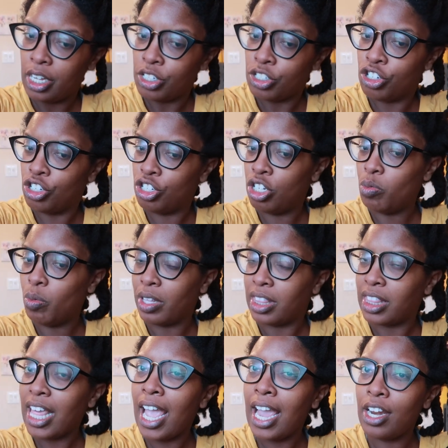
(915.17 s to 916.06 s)
to do
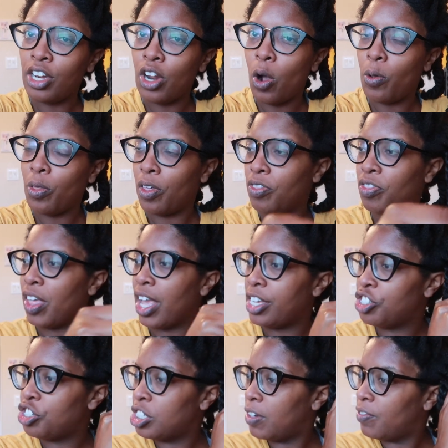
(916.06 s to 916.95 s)
what they know that they
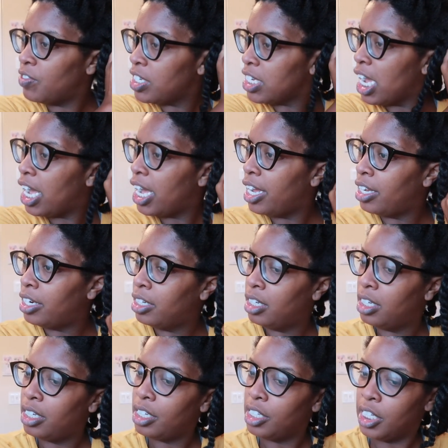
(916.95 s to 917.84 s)
should have
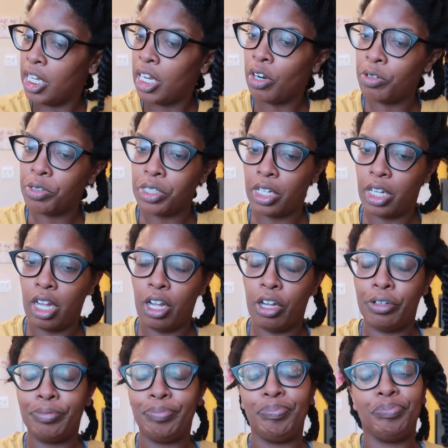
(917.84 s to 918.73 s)
done years
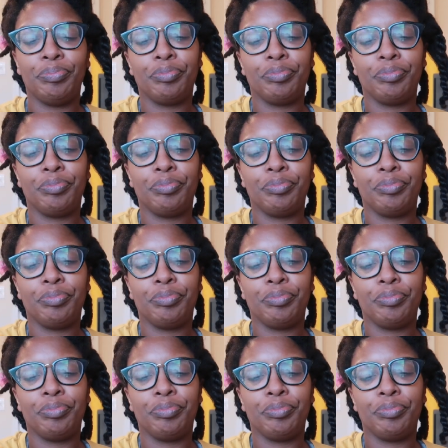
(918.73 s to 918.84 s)
ago.